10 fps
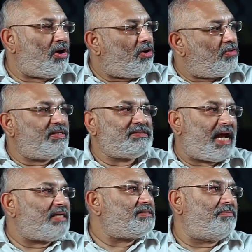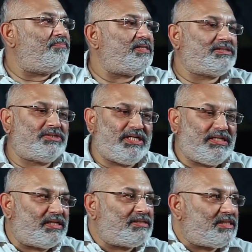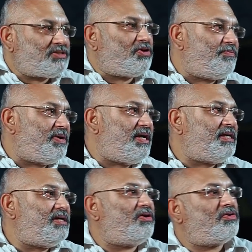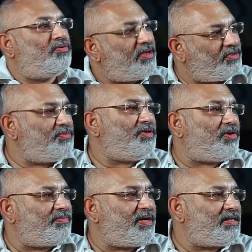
we always had some patients either just operated or going to be